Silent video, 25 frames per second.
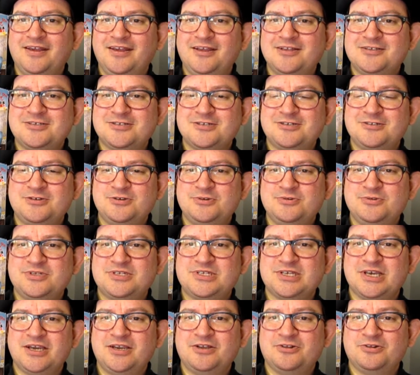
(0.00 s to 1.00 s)
It's a
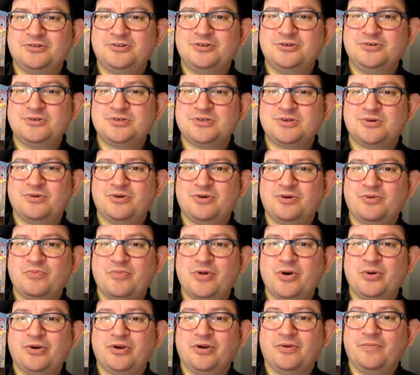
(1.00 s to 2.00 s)
two-cycle, two-stroke
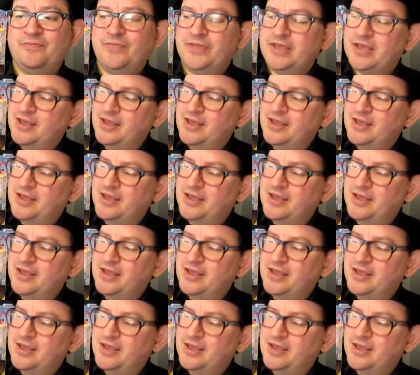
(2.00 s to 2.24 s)
motor.